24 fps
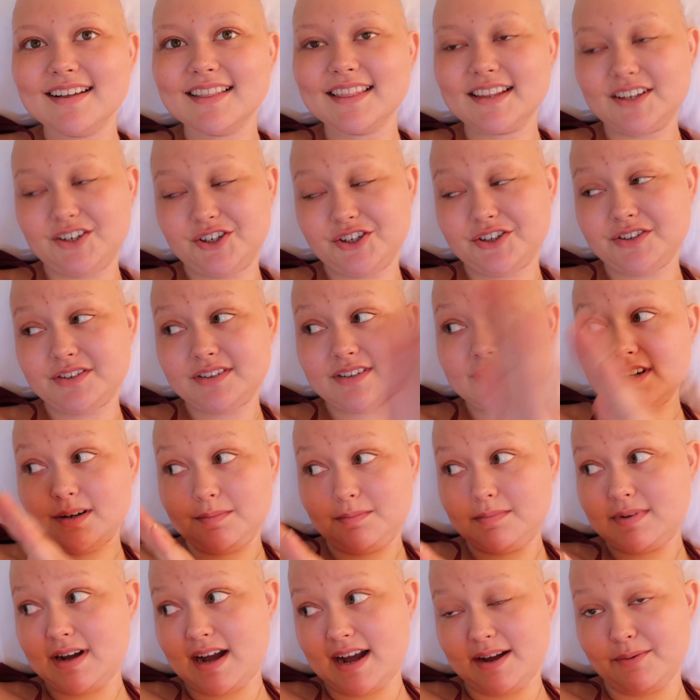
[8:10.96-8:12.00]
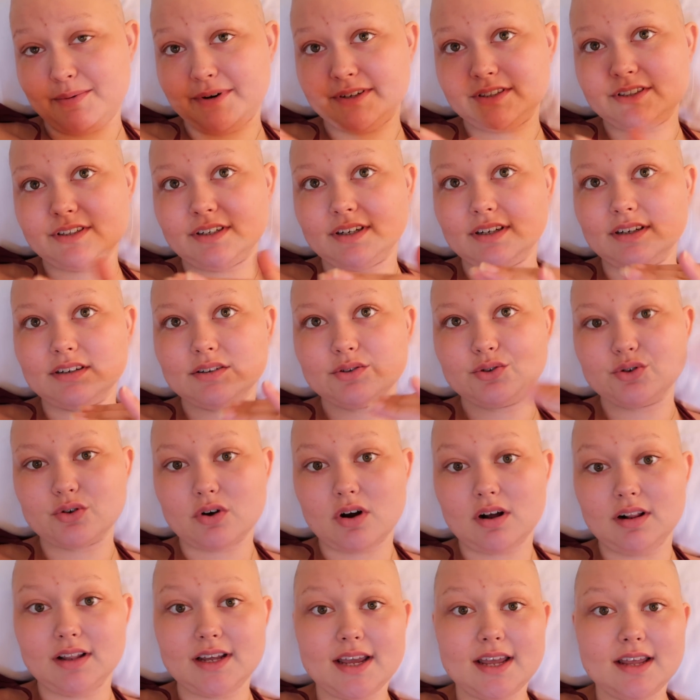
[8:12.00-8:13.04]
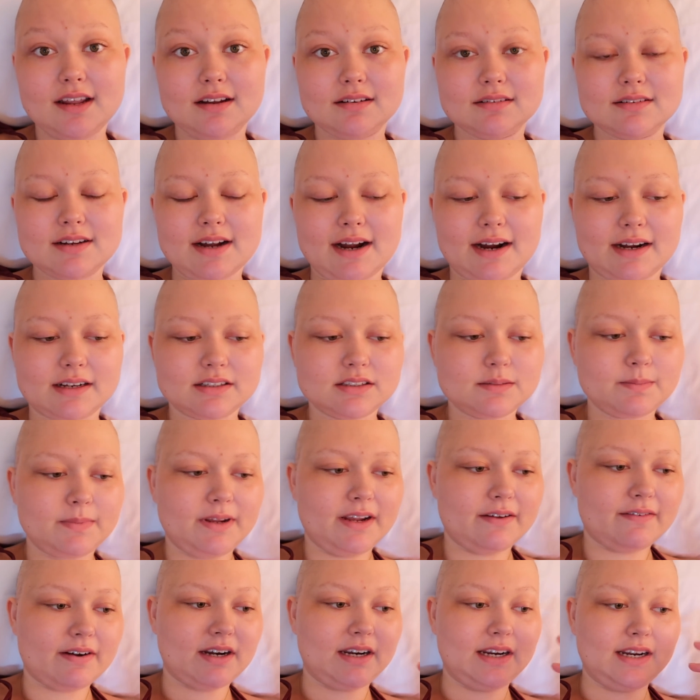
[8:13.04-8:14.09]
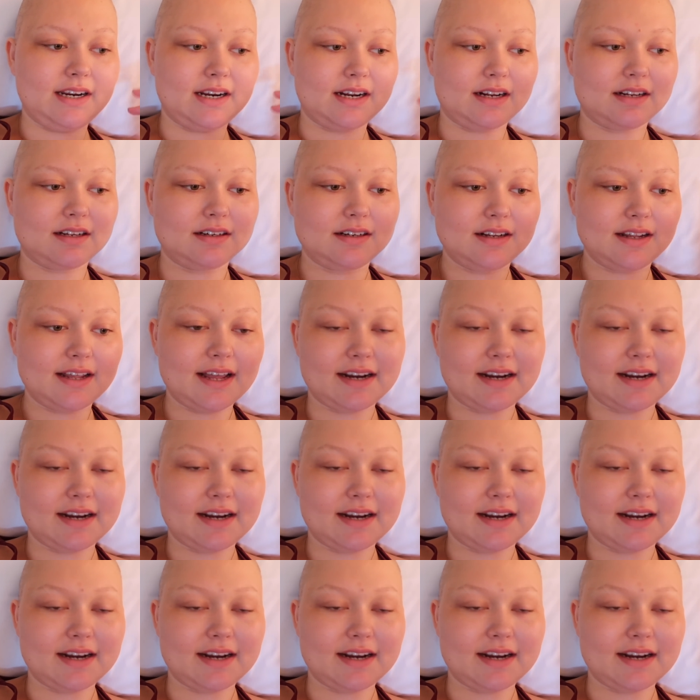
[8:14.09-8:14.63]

They just stopped by with the trolley to ask me if I needed